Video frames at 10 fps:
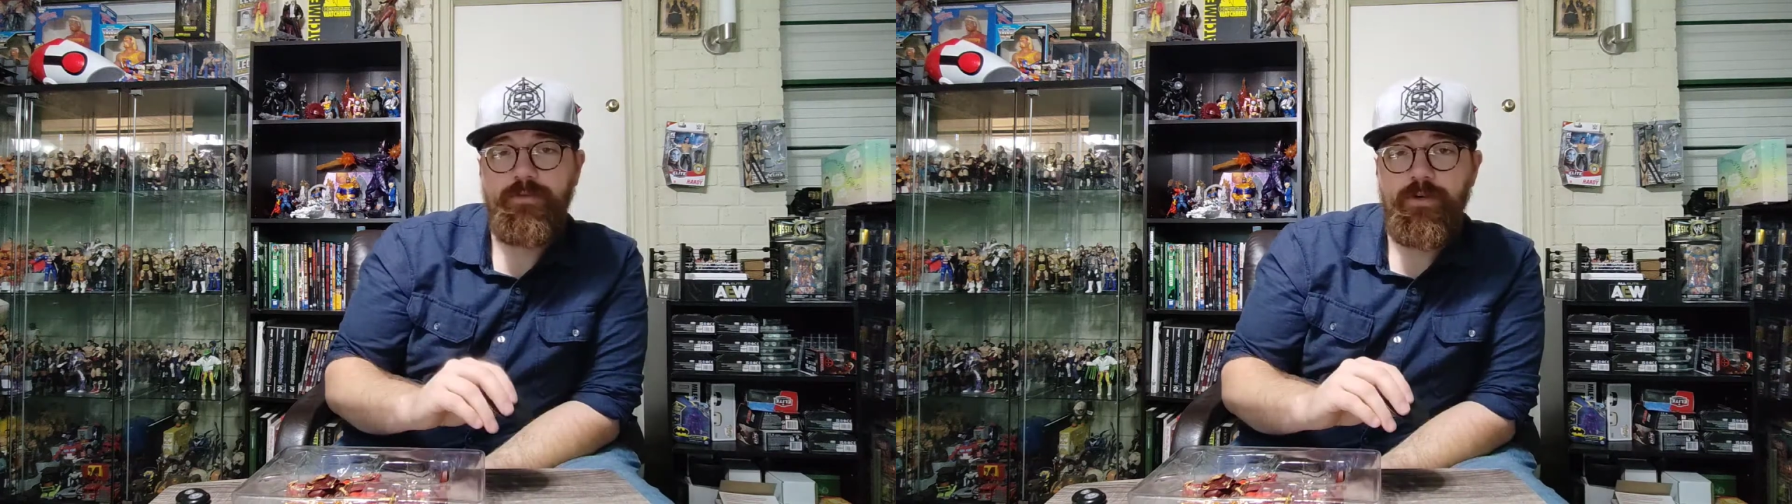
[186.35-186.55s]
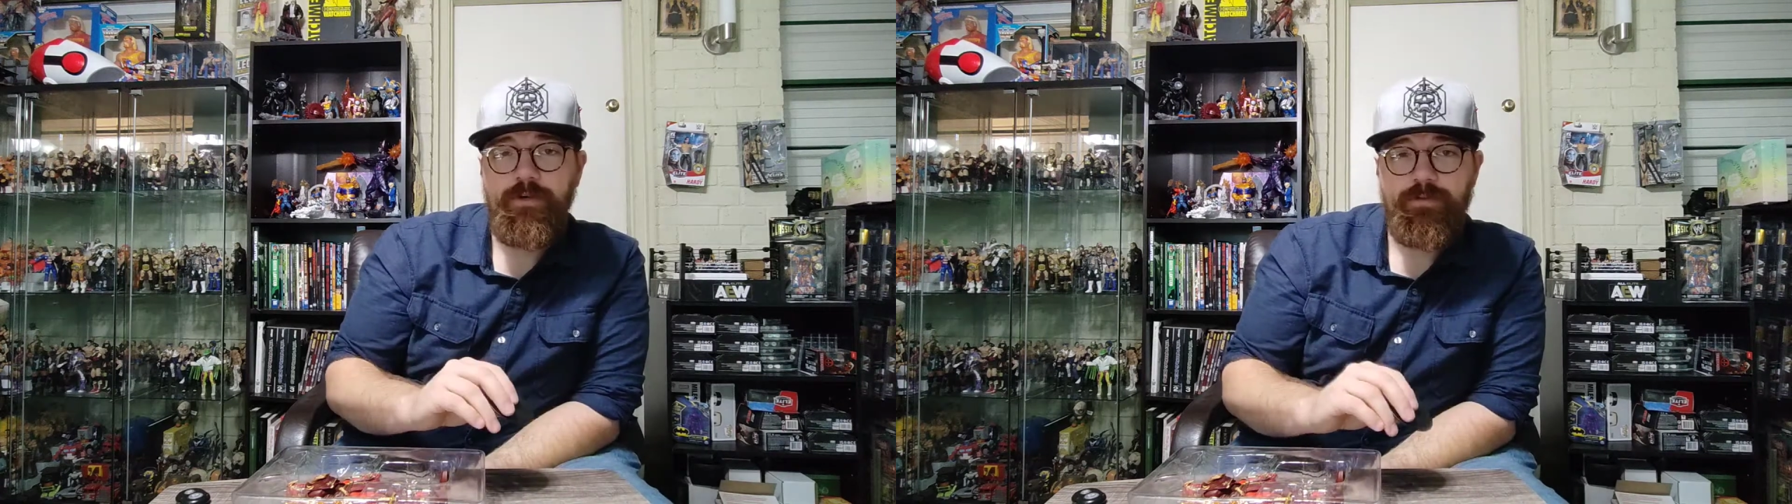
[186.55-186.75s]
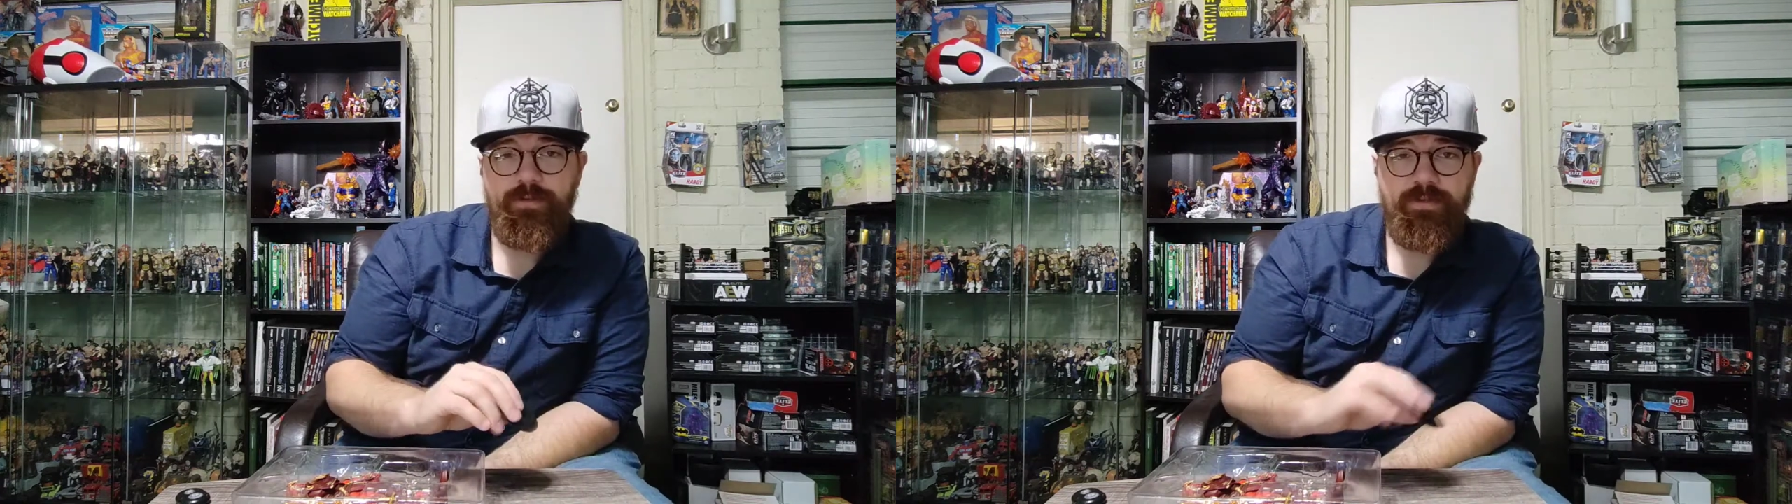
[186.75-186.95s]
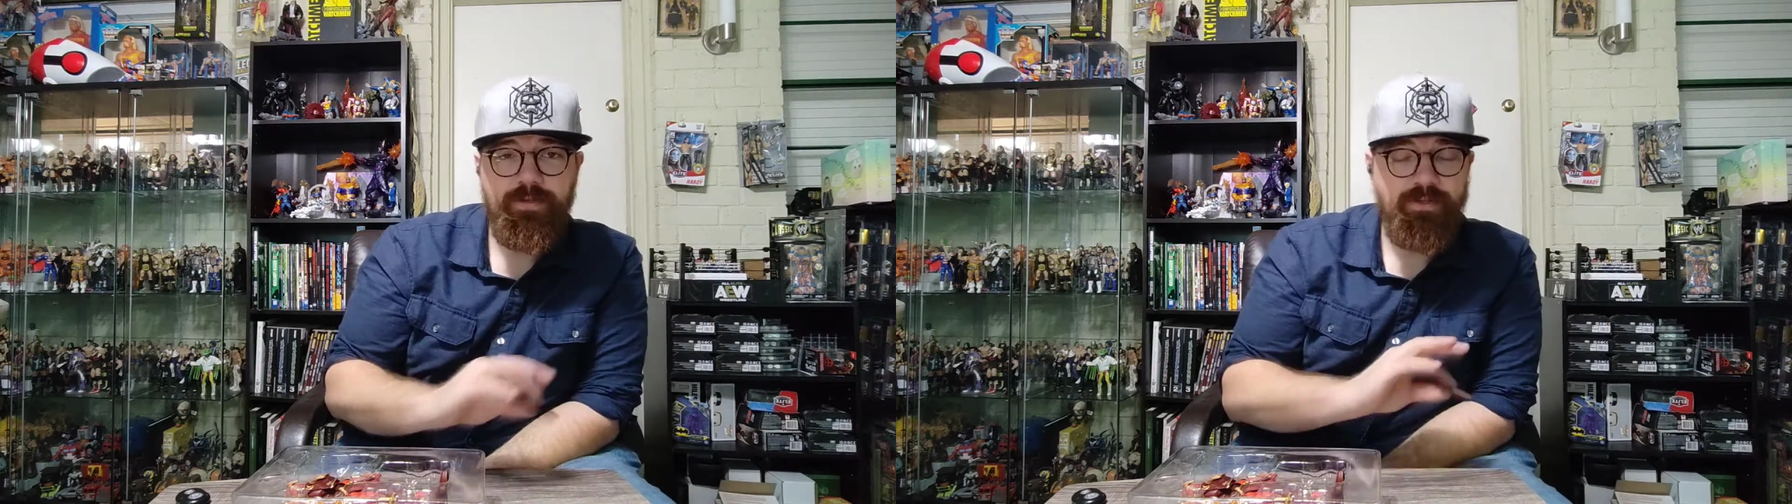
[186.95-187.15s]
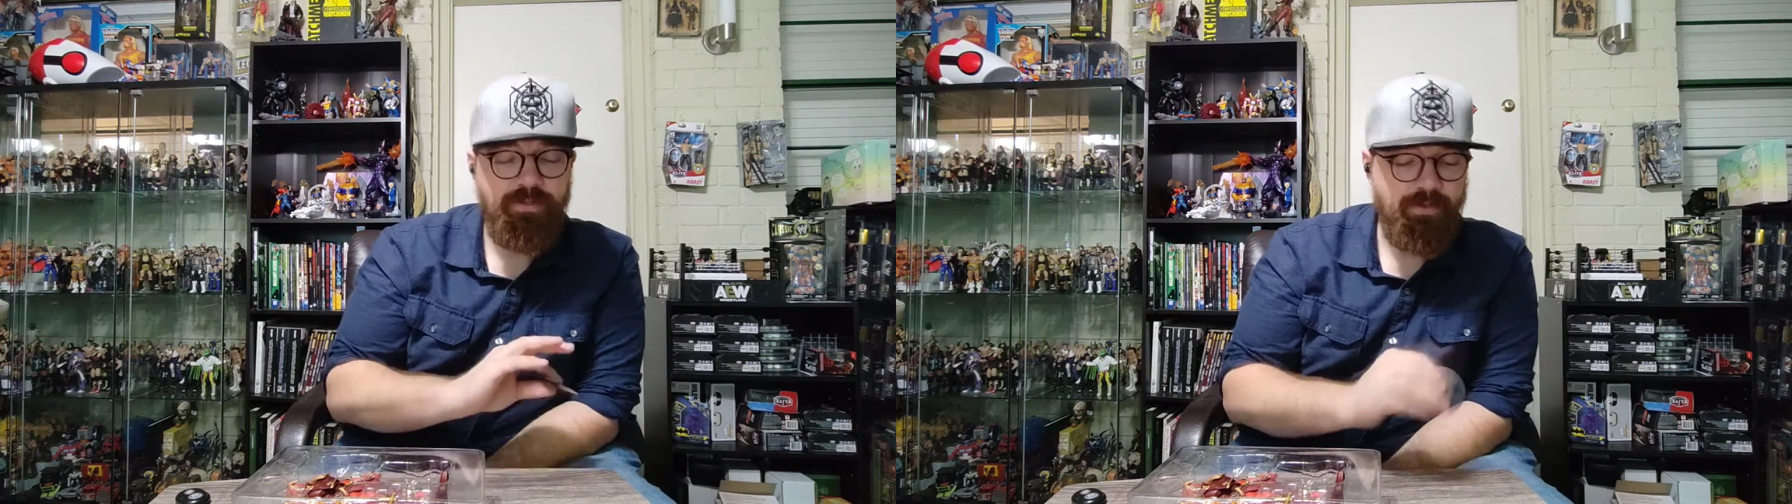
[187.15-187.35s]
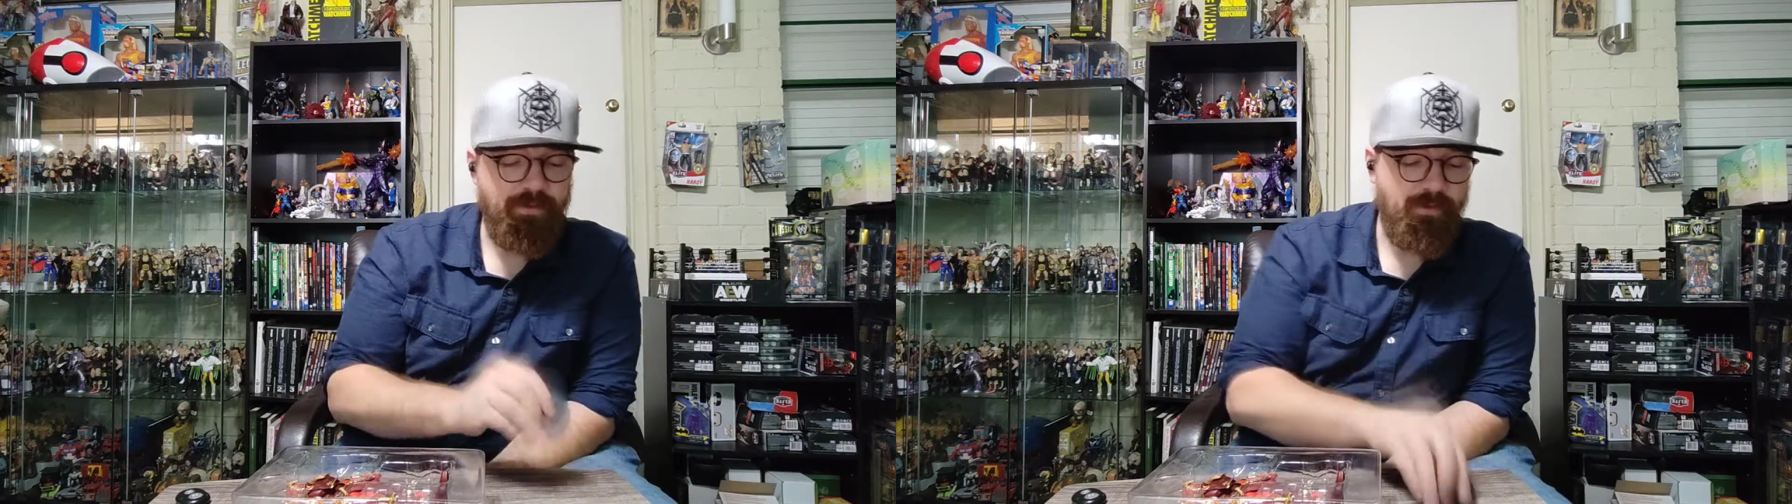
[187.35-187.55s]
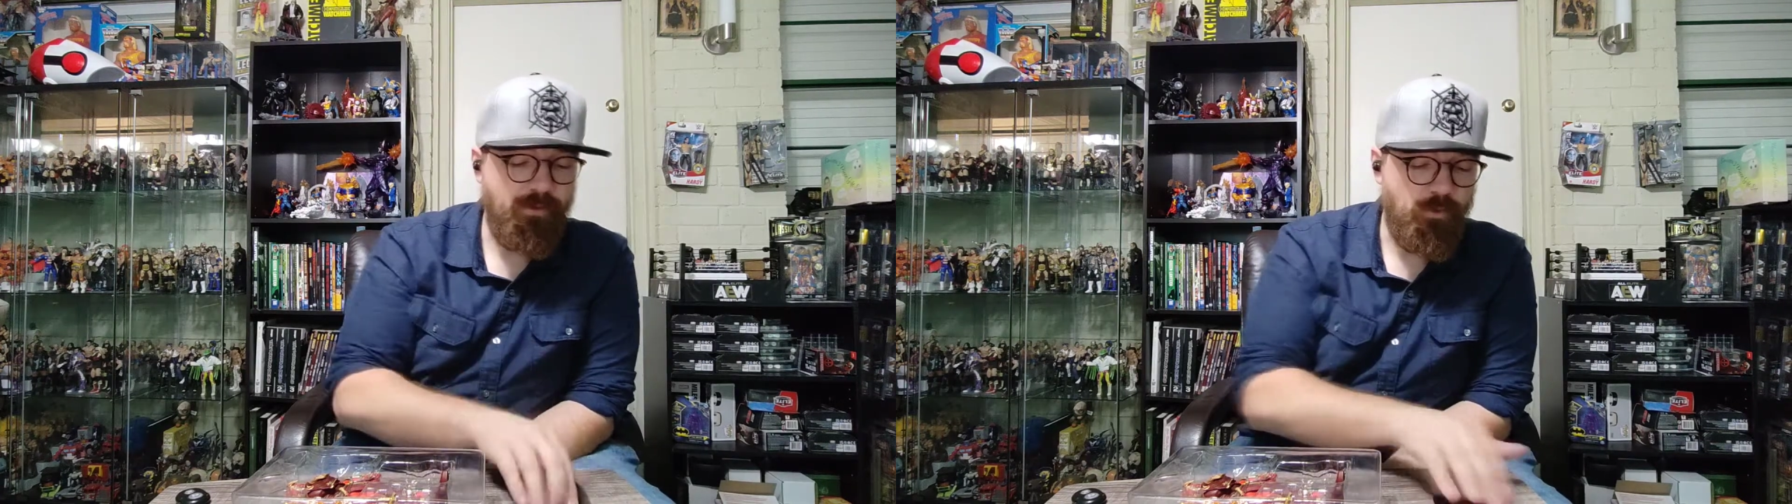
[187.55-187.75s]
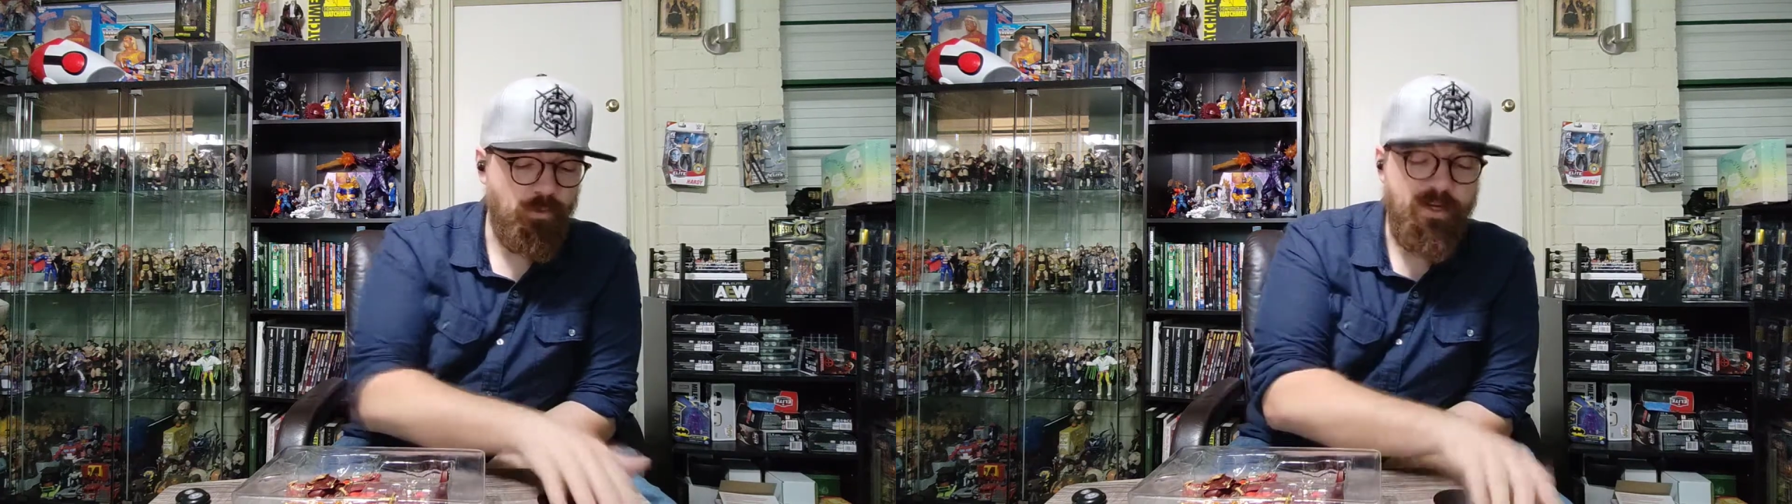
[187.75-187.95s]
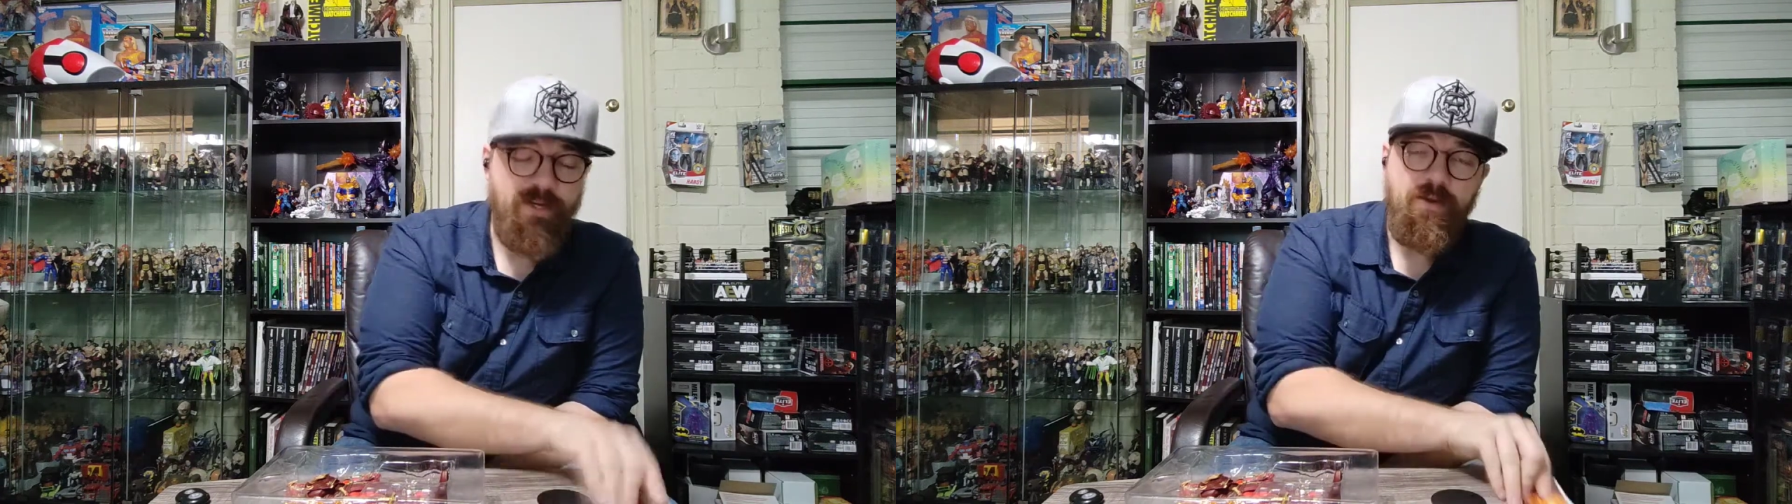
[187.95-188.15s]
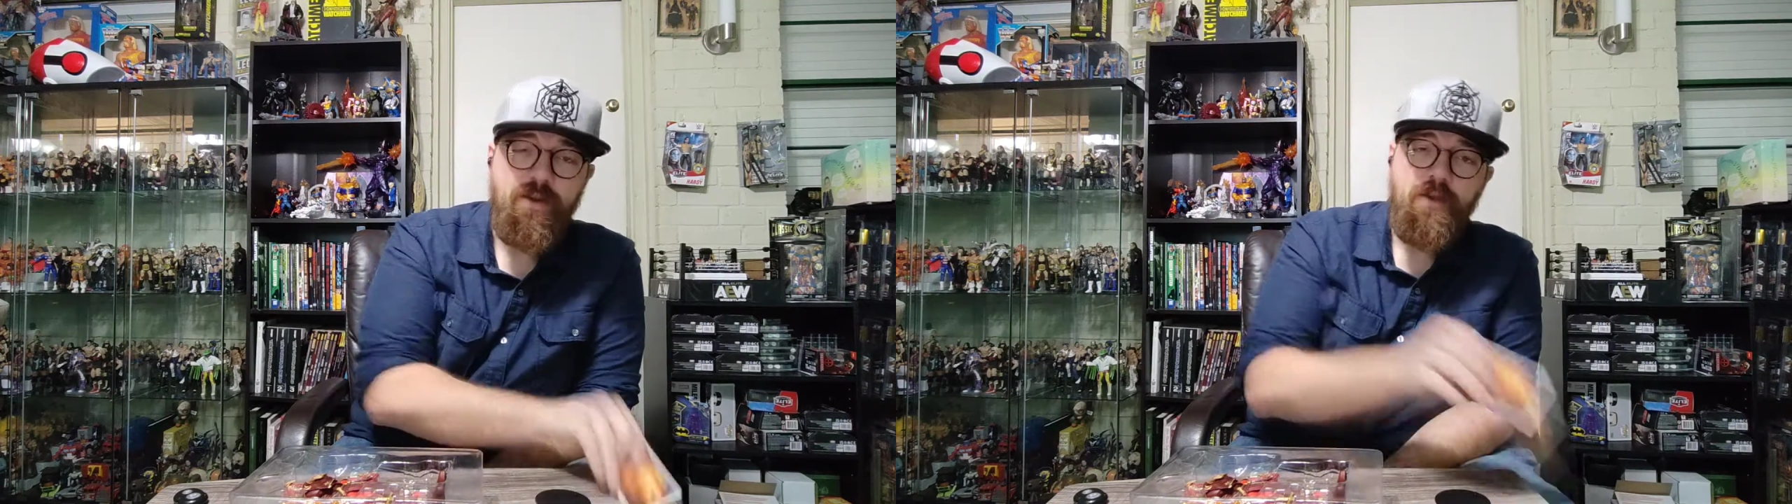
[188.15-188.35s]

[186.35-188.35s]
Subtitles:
of cards of these things. I think they look great.